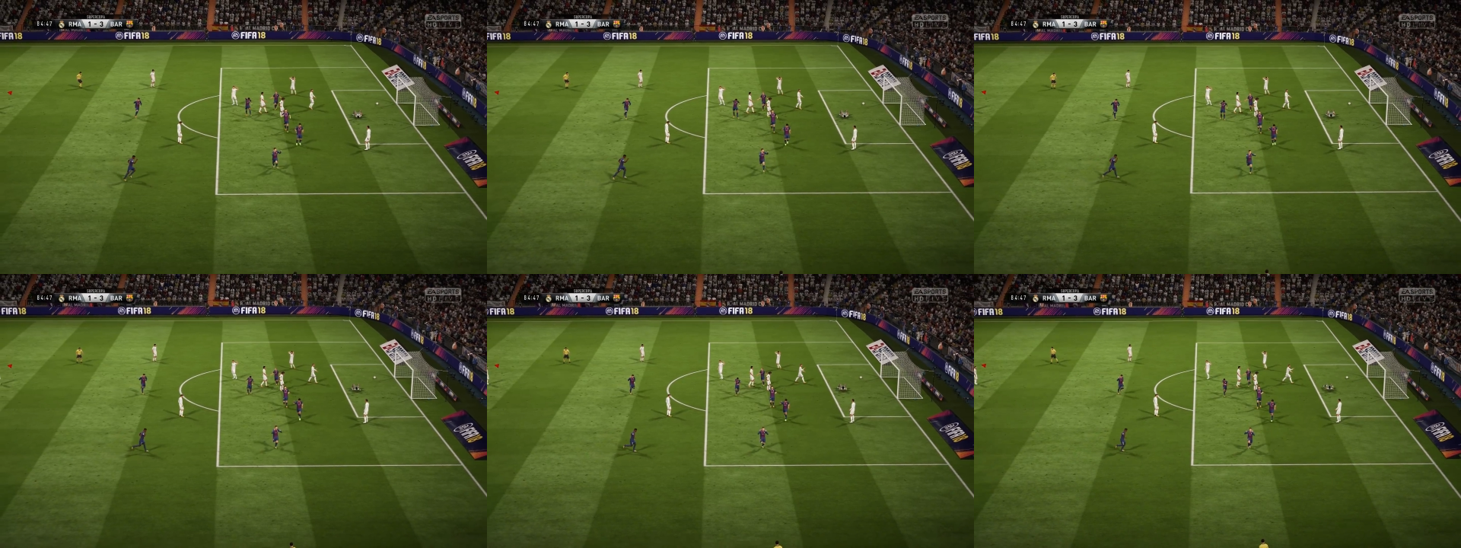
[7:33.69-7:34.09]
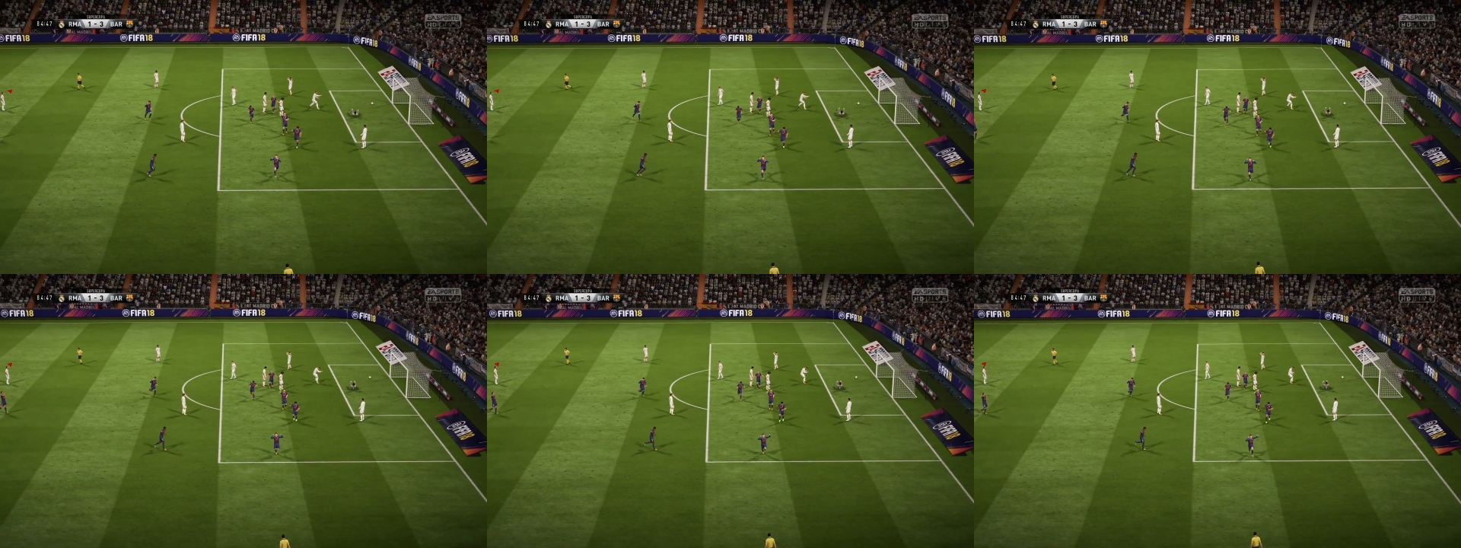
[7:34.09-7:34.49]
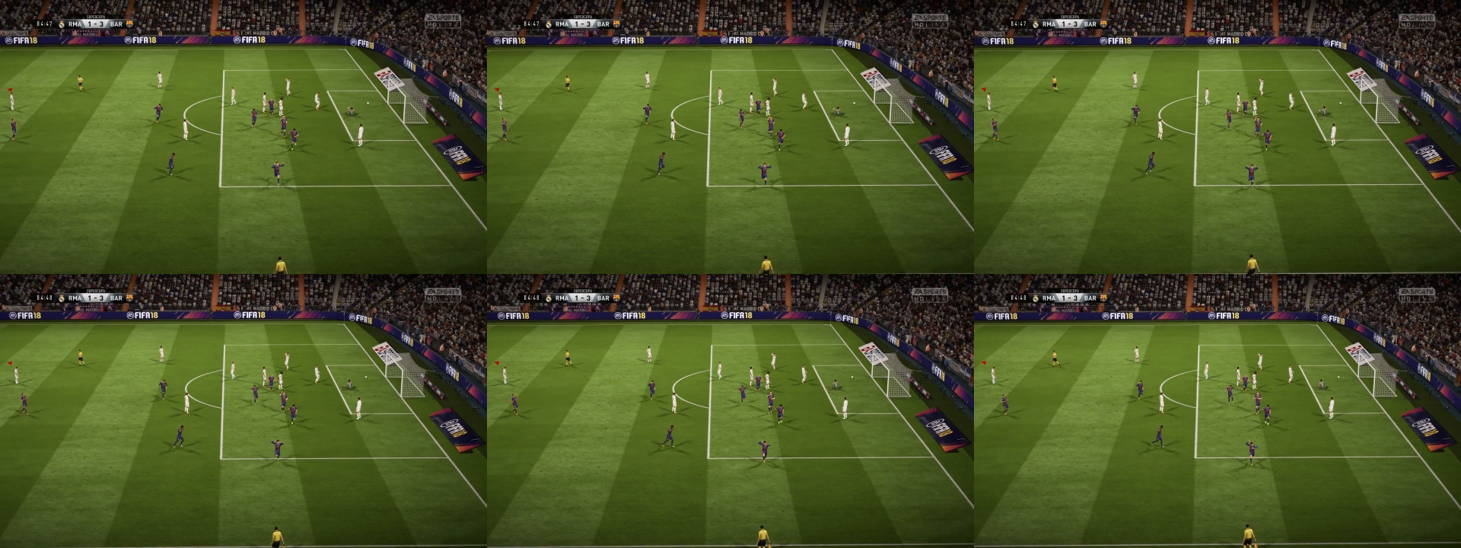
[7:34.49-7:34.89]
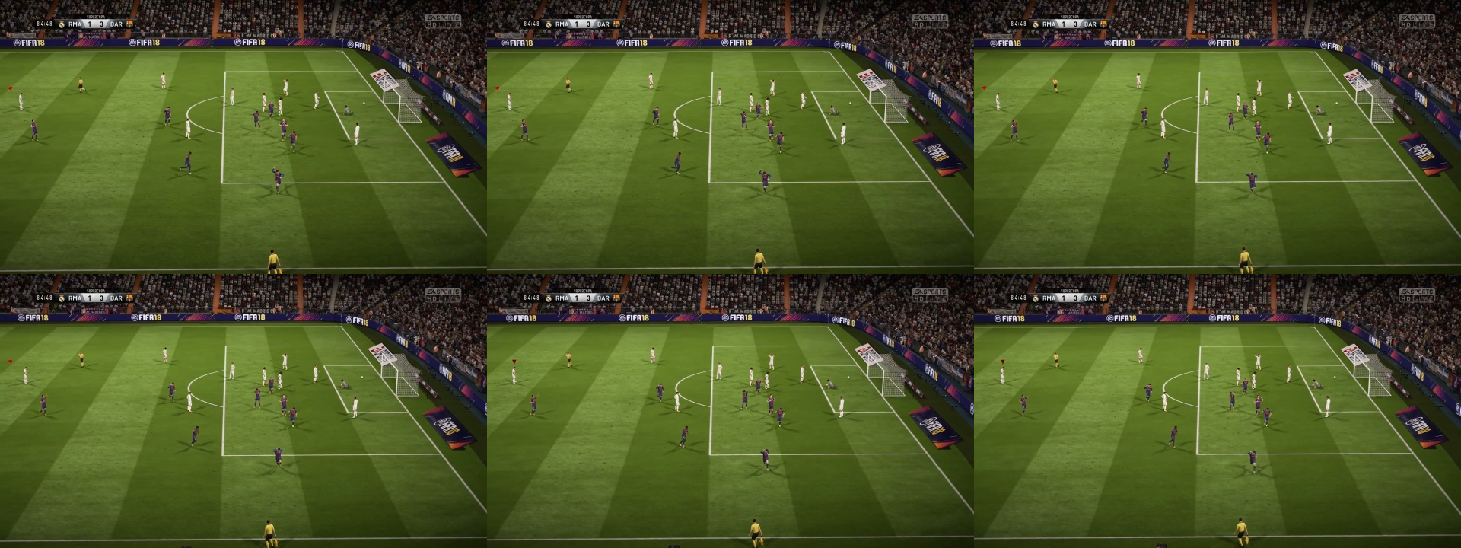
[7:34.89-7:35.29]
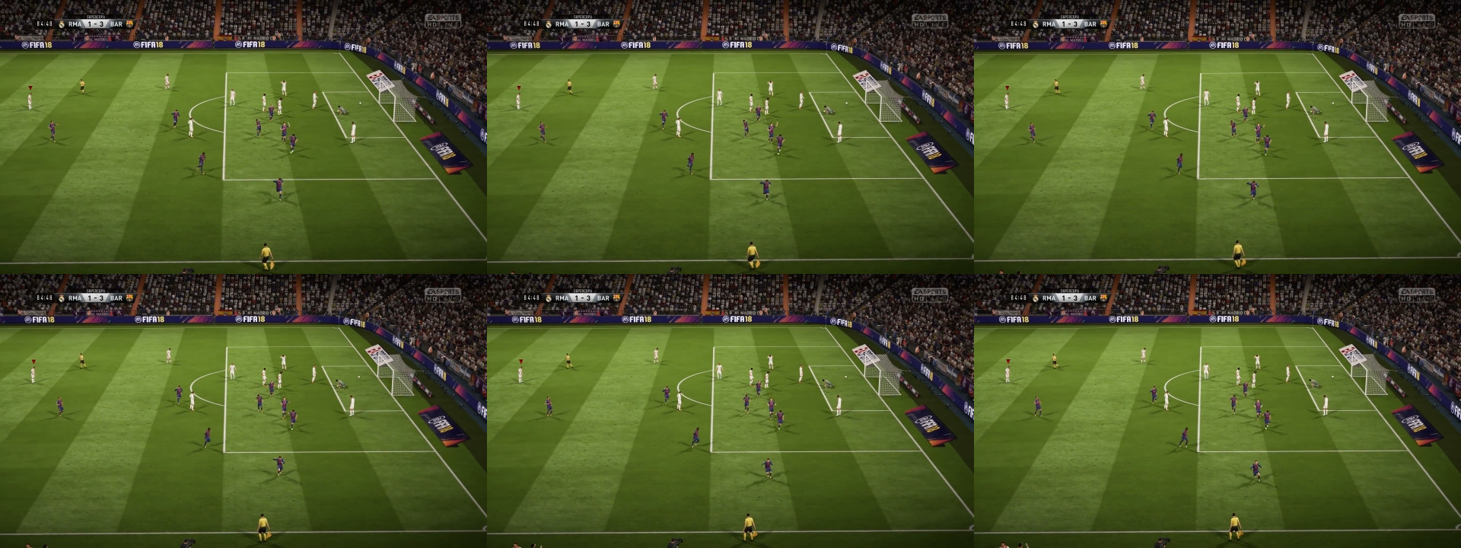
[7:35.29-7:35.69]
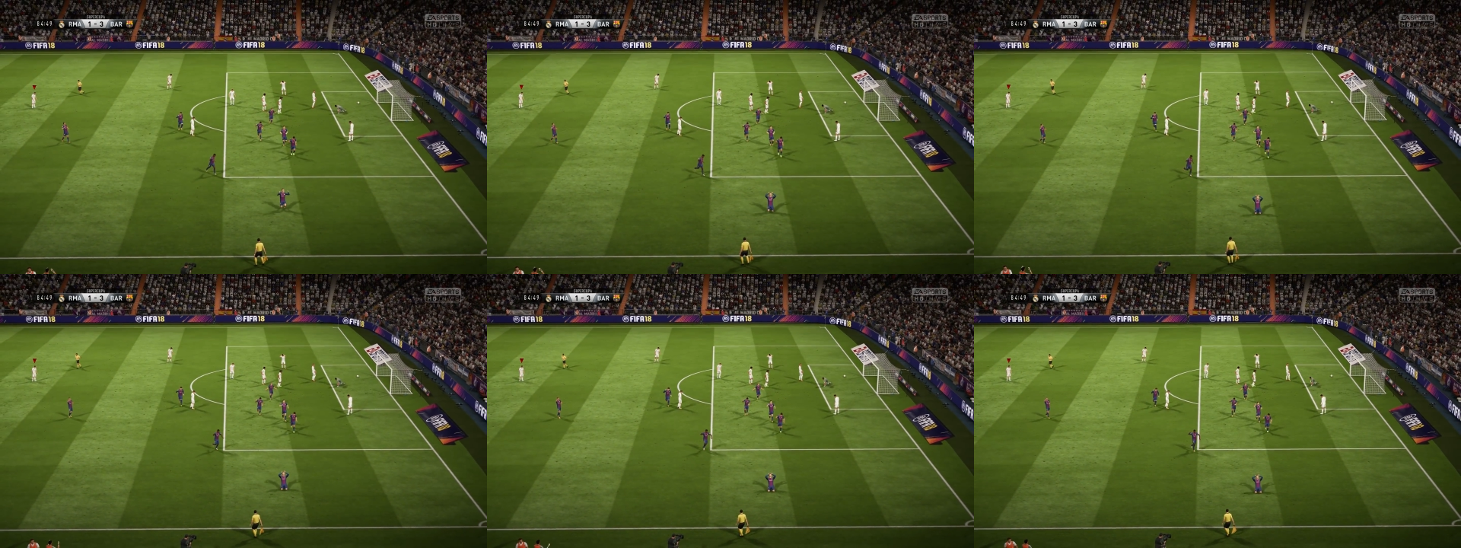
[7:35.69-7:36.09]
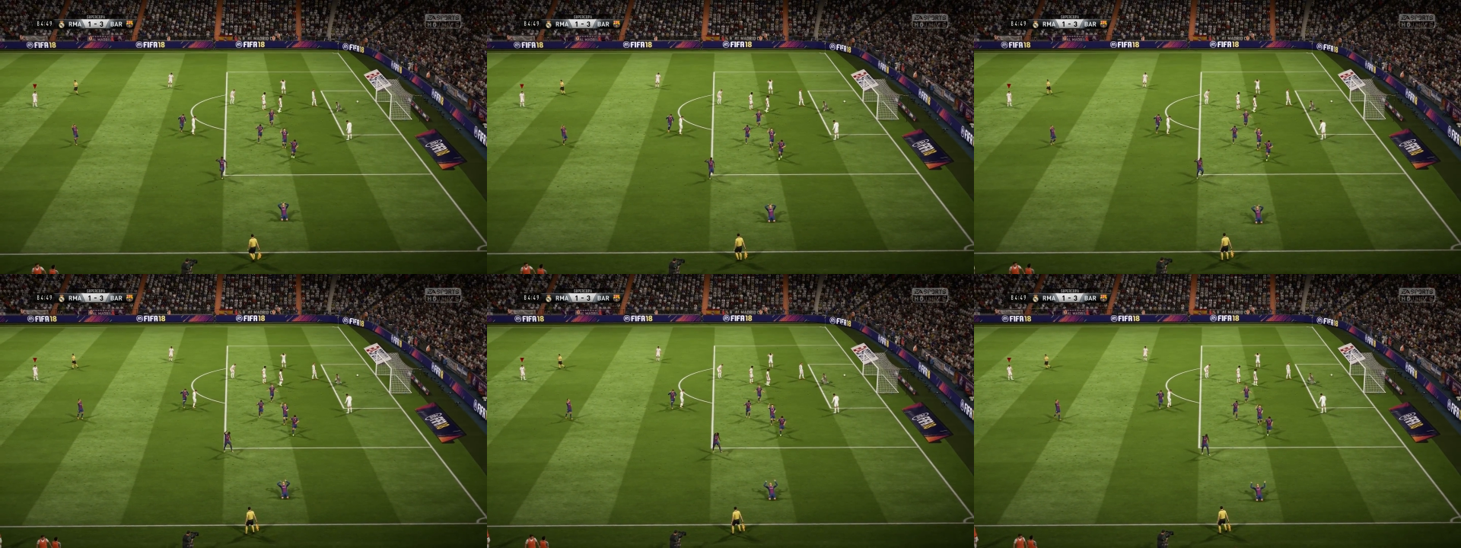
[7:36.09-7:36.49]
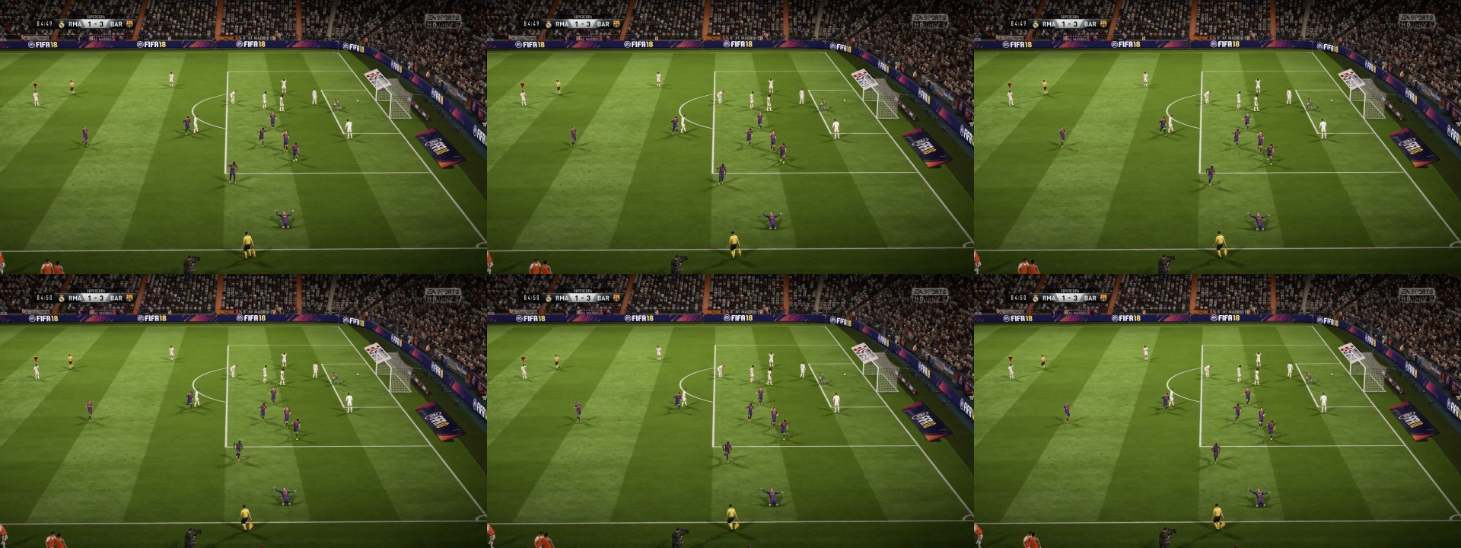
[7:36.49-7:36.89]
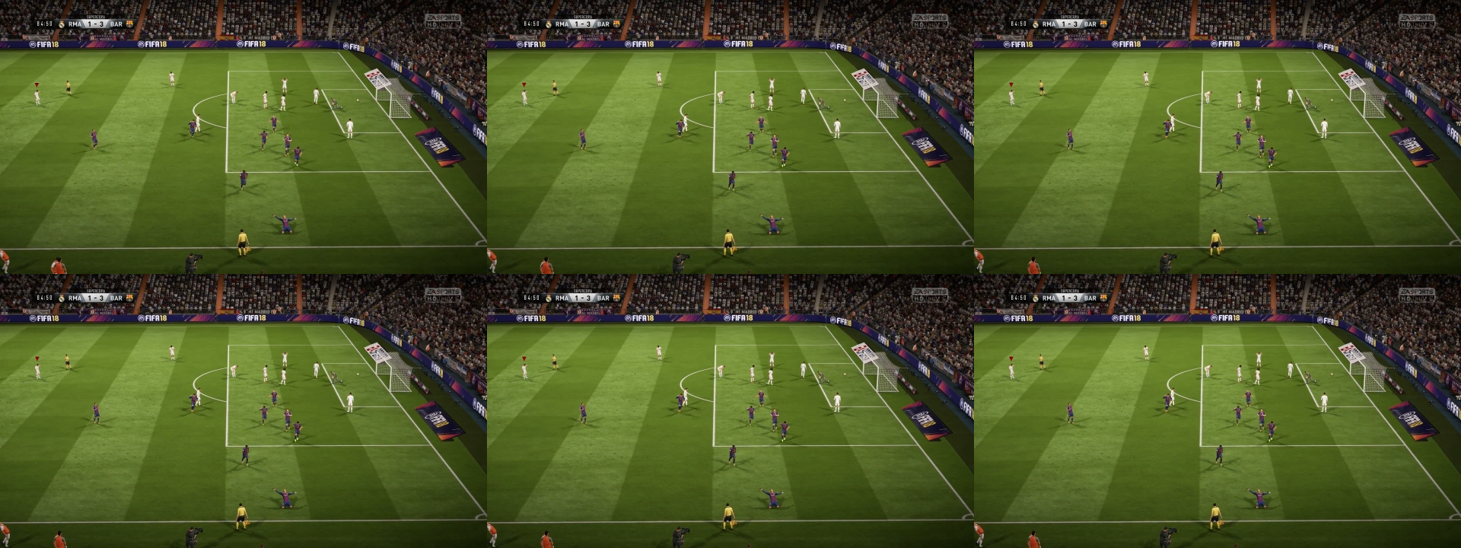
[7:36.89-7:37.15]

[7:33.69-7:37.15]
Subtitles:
[unreadable: no face in view]